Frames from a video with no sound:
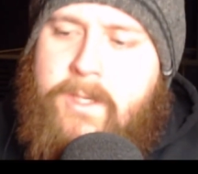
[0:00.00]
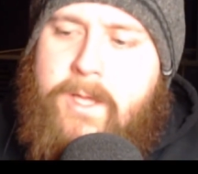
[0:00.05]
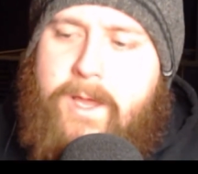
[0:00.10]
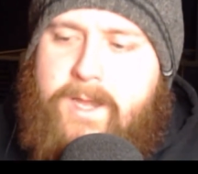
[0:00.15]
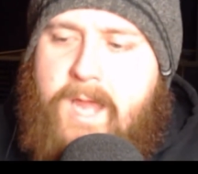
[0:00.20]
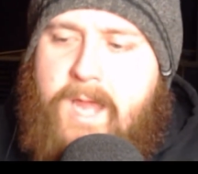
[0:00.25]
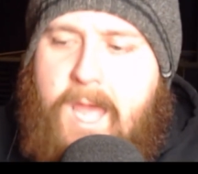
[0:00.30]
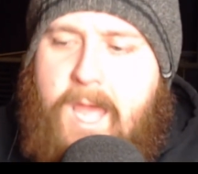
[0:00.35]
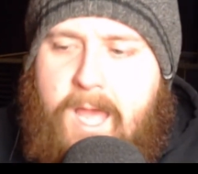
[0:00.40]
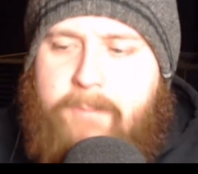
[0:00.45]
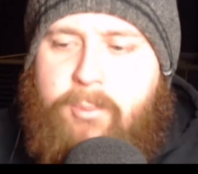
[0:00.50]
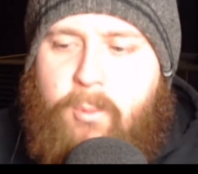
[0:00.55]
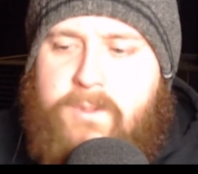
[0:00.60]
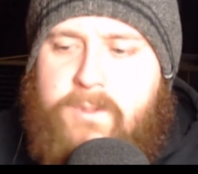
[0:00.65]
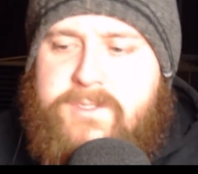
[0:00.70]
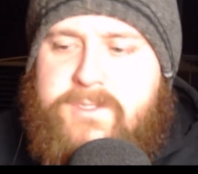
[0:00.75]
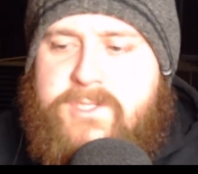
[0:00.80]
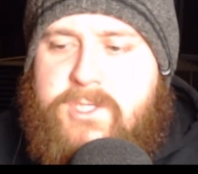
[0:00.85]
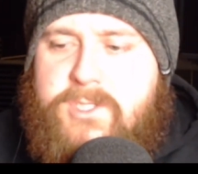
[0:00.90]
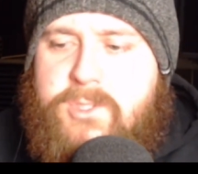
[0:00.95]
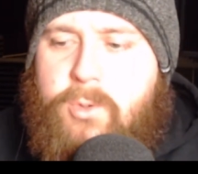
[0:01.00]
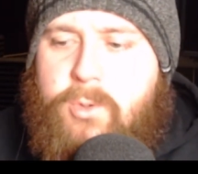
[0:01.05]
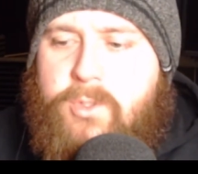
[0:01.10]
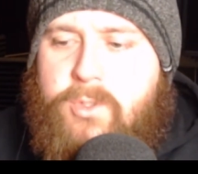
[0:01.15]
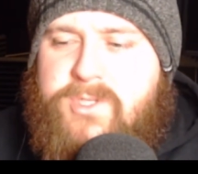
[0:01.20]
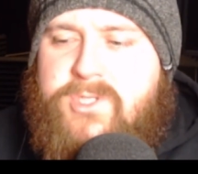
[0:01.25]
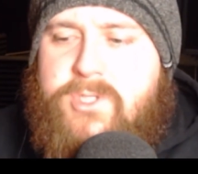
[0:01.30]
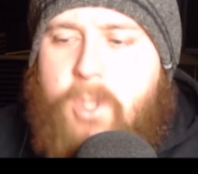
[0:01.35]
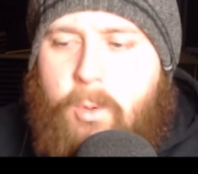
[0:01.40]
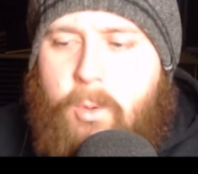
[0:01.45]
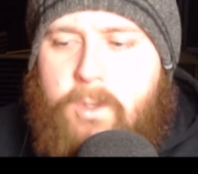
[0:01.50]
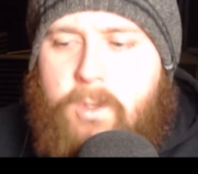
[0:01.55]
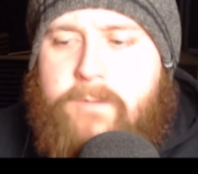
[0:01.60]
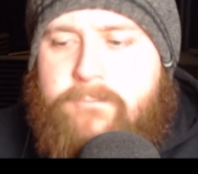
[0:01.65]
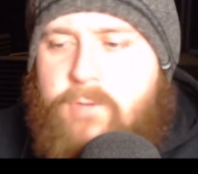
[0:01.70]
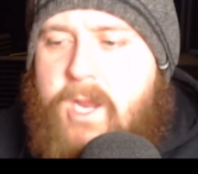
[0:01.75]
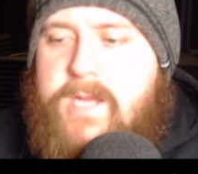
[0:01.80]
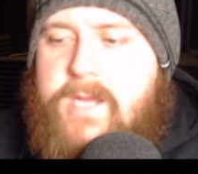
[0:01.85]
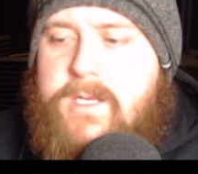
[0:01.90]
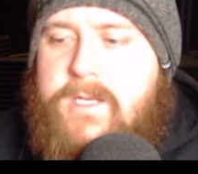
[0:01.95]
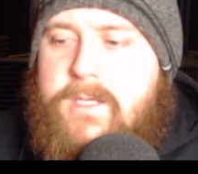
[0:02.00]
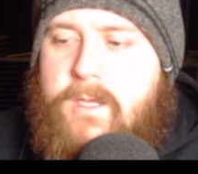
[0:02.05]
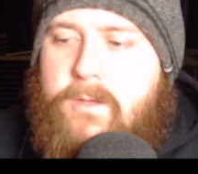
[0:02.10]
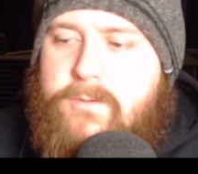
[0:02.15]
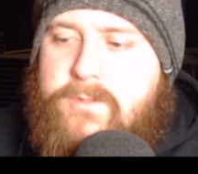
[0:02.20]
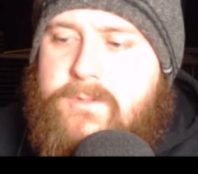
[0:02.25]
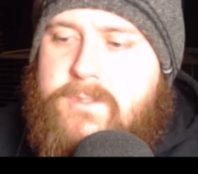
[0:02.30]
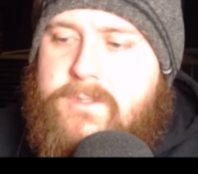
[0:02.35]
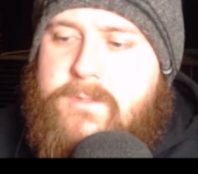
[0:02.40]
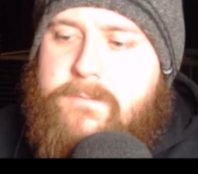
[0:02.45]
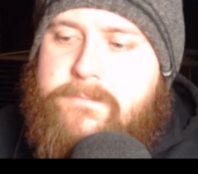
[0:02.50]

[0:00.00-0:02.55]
and Hap wants to store stolen radios.